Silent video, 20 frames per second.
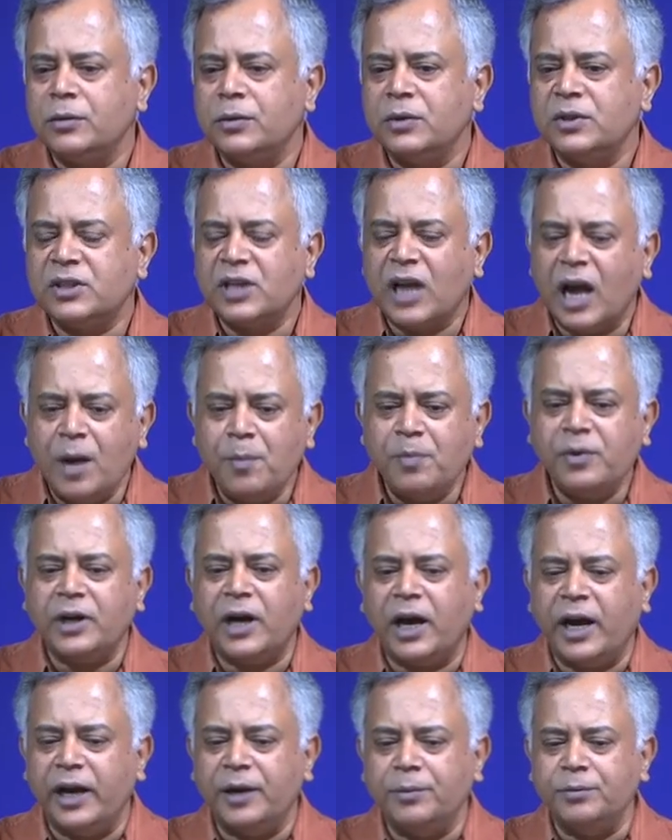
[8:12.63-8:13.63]
some
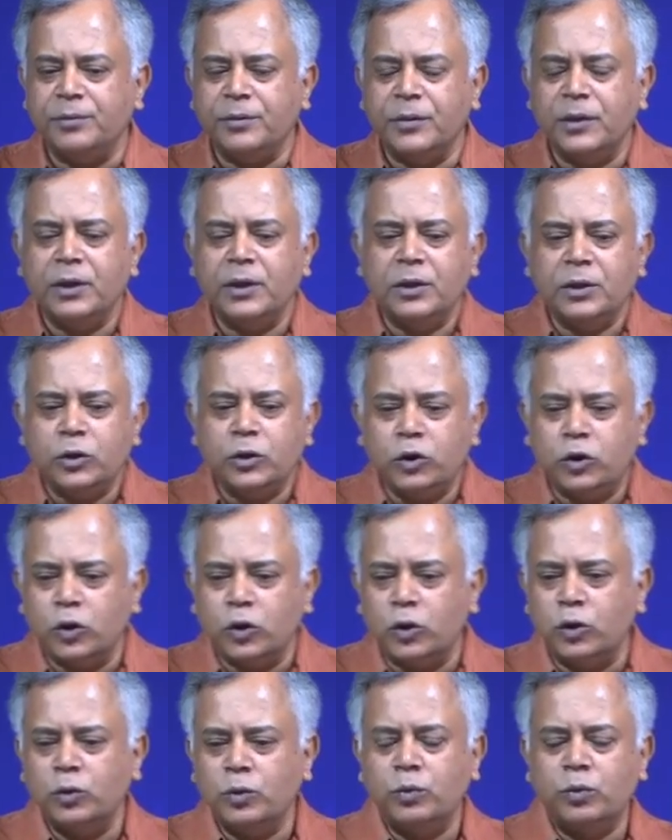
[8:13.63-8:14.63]
time
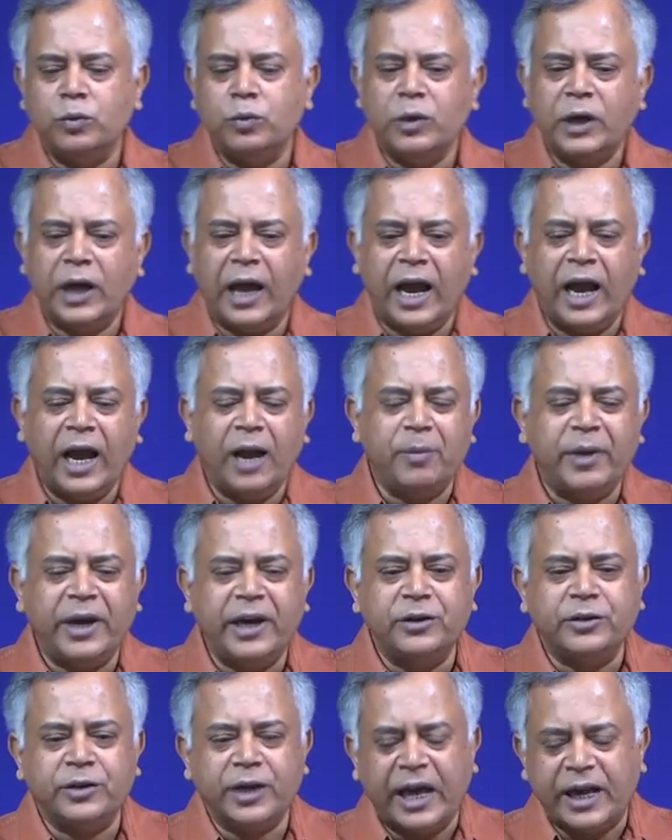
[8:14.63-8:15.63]
to have
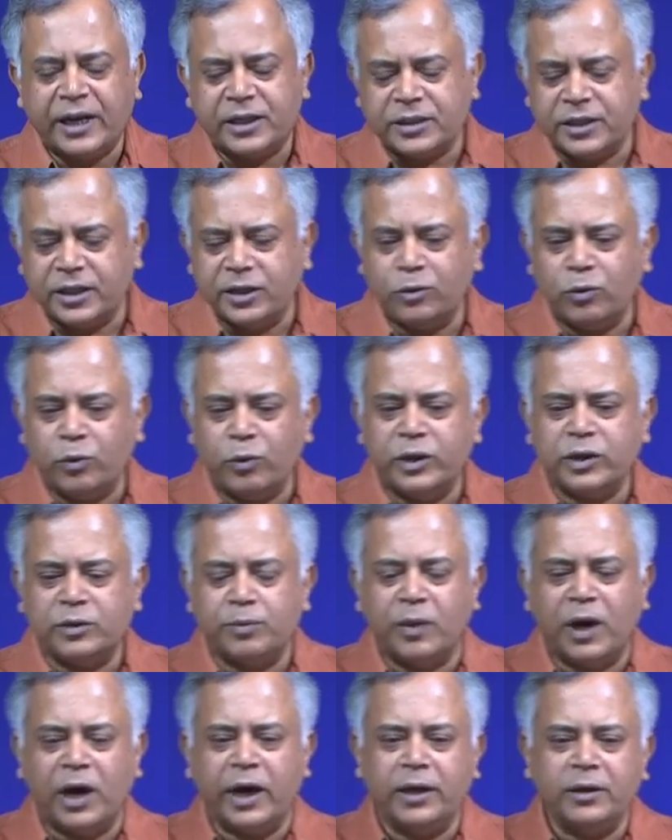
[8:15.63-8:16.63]
interaction with
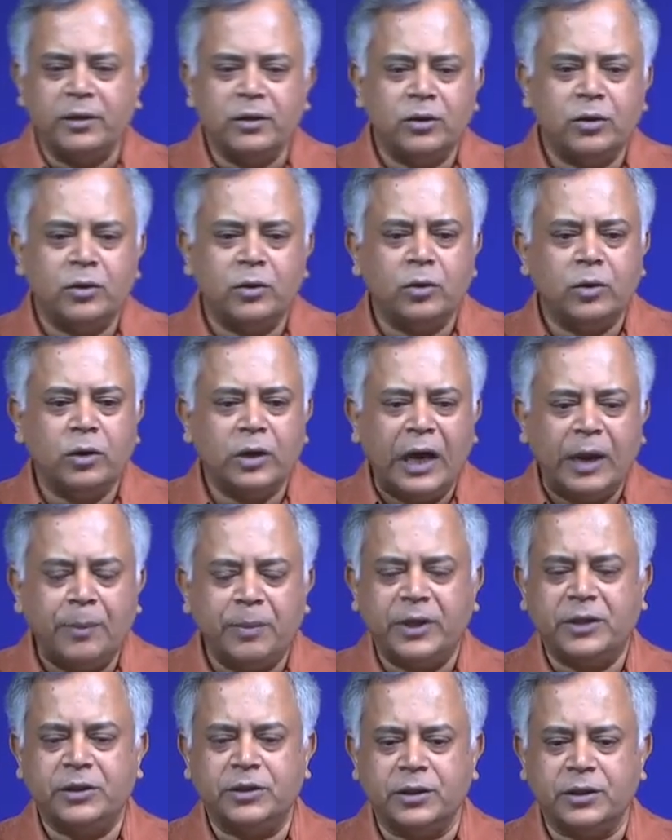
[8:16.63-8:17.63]
my
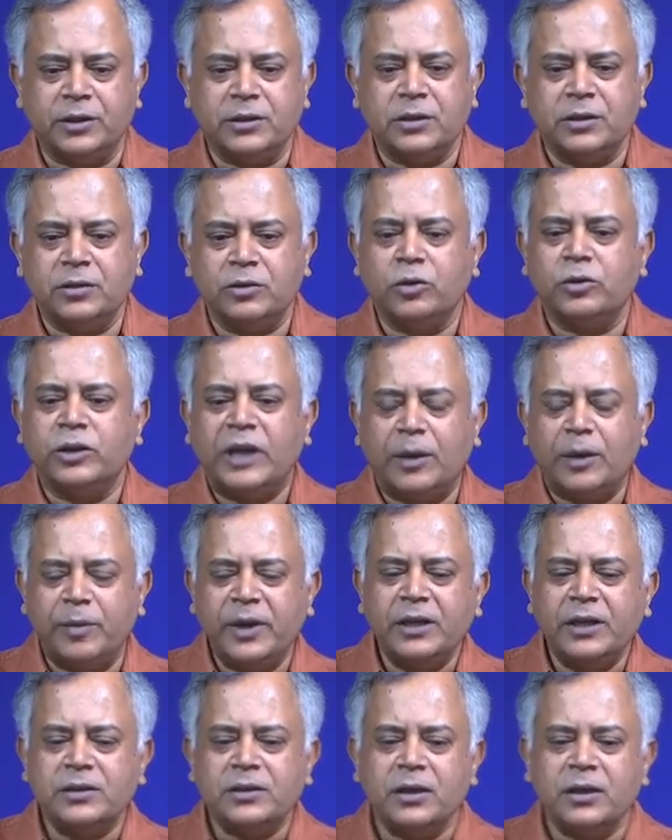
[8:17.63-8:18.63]
apertures. So, that
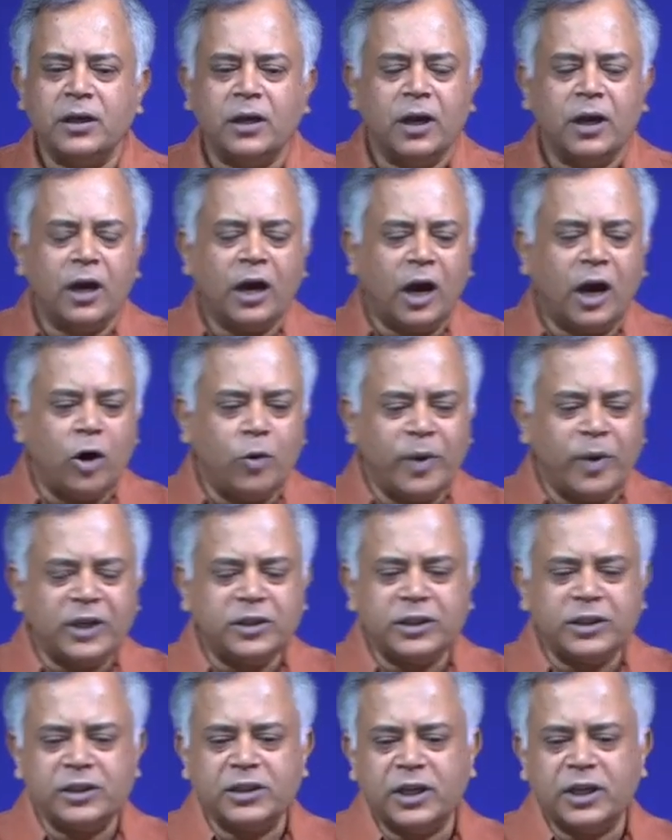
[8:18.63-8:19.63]
means, how
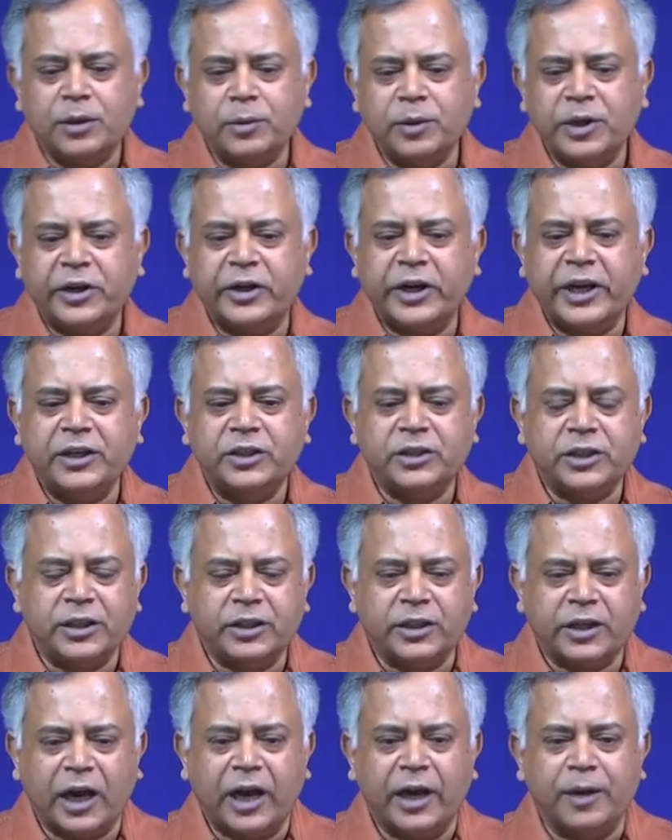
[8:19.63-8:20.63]
much is the retention
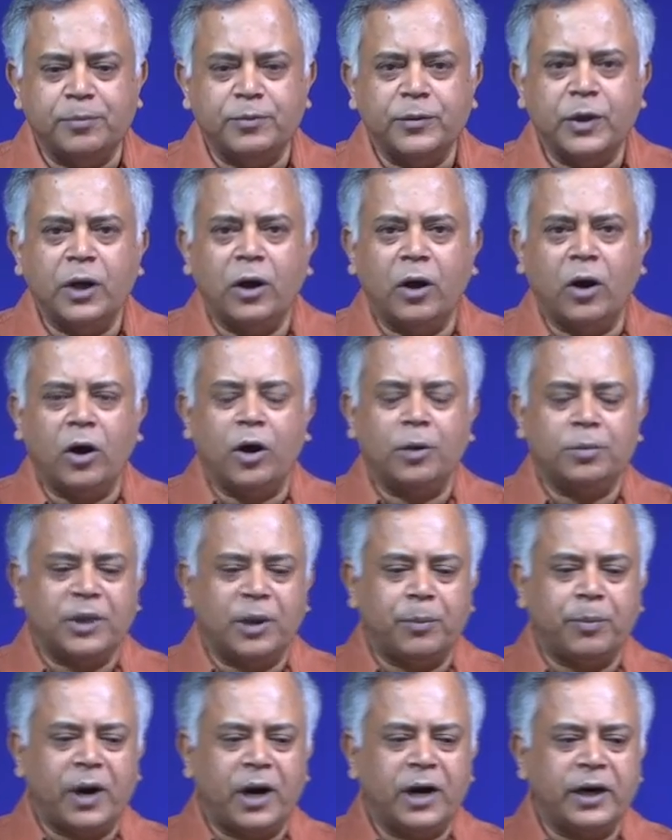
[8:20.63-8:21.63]
time of the
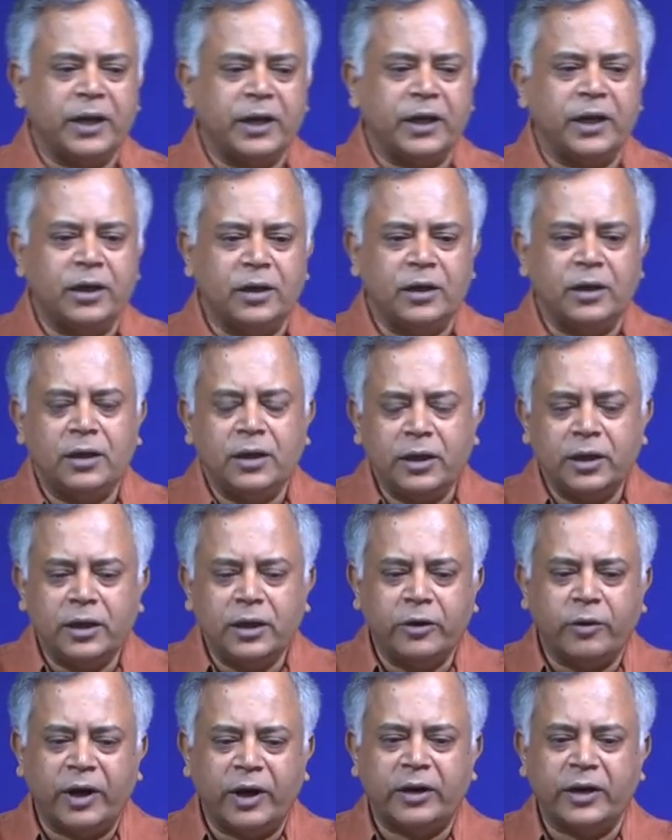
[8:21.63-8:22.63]
particle
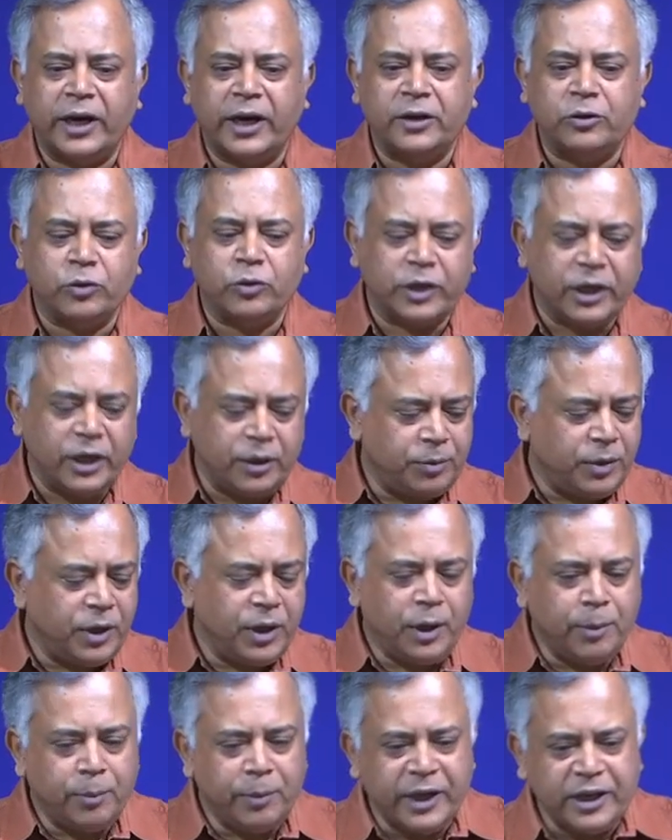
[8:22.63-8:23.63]
you are trying to give
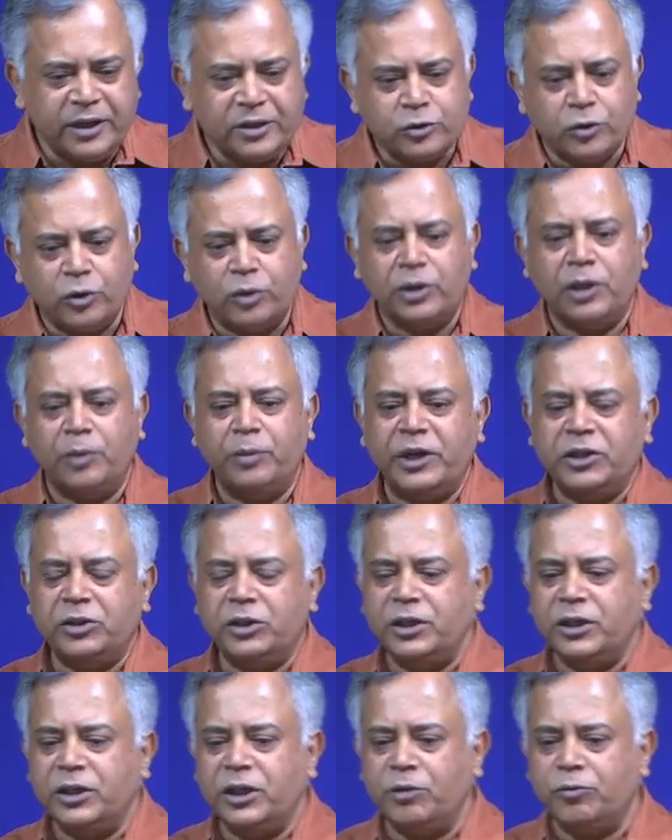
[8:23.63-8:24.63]
based on the
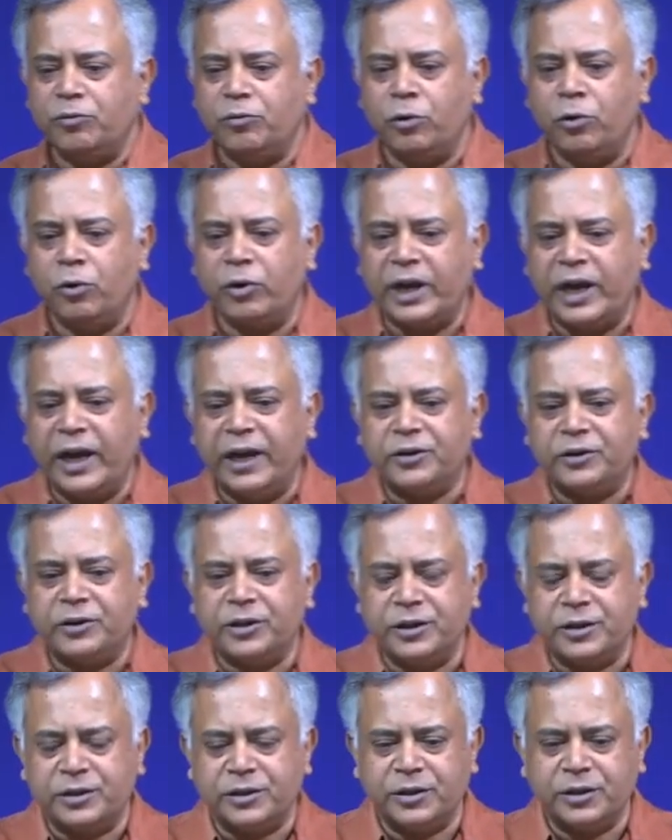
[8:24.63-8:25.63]
material flow
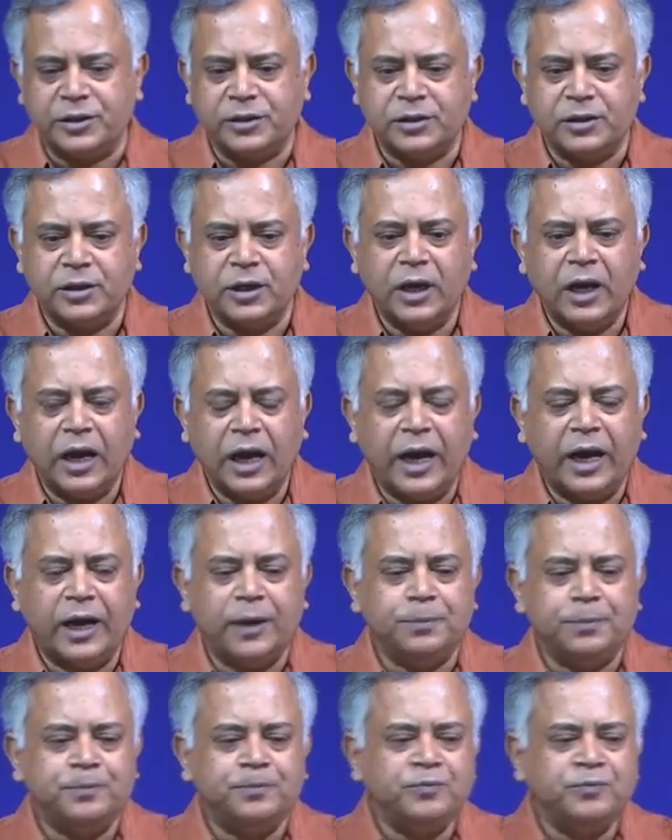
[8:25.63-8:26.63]
characteristics,
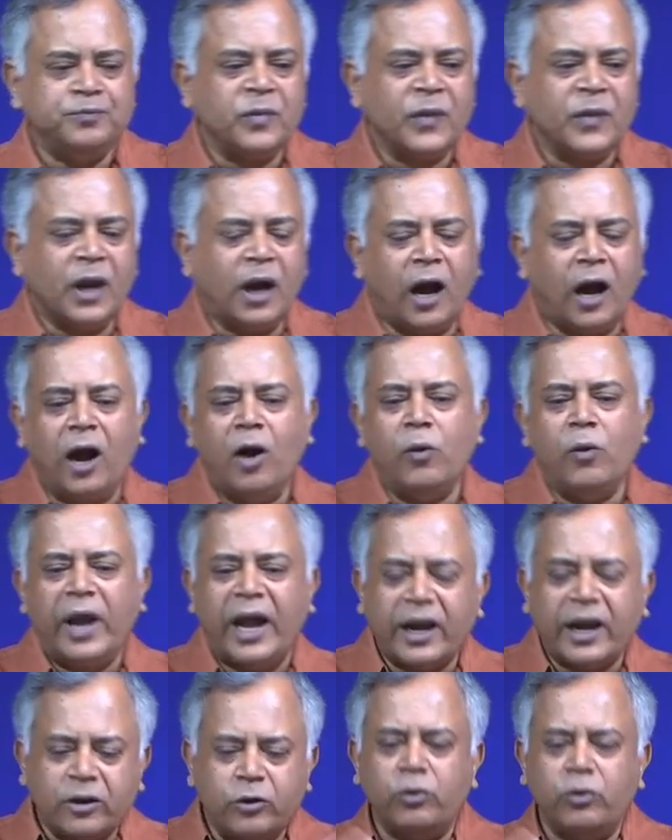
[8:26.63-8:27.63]
and how
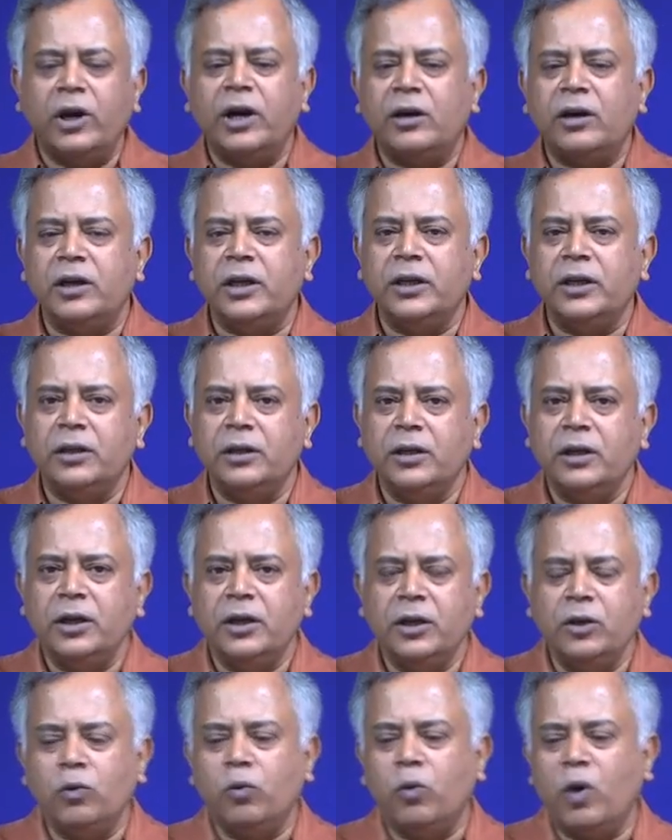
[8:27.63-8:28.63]
accurately
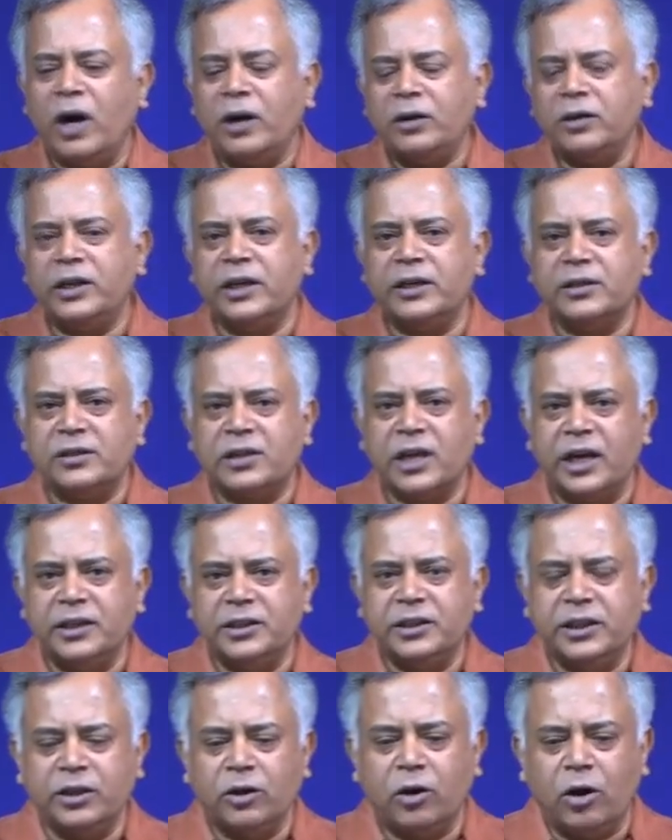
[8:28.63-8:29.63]
you want that
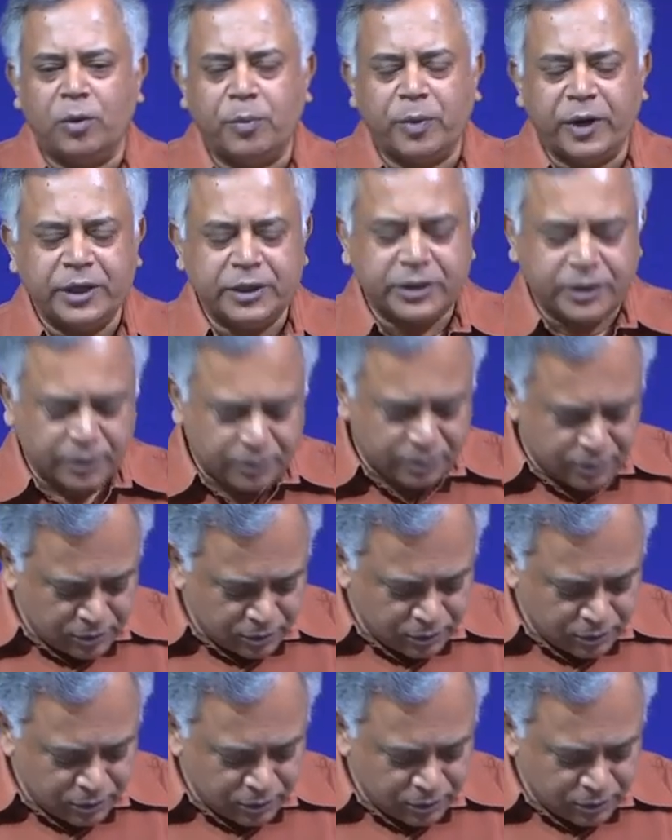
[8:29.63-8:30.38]
sizing operation.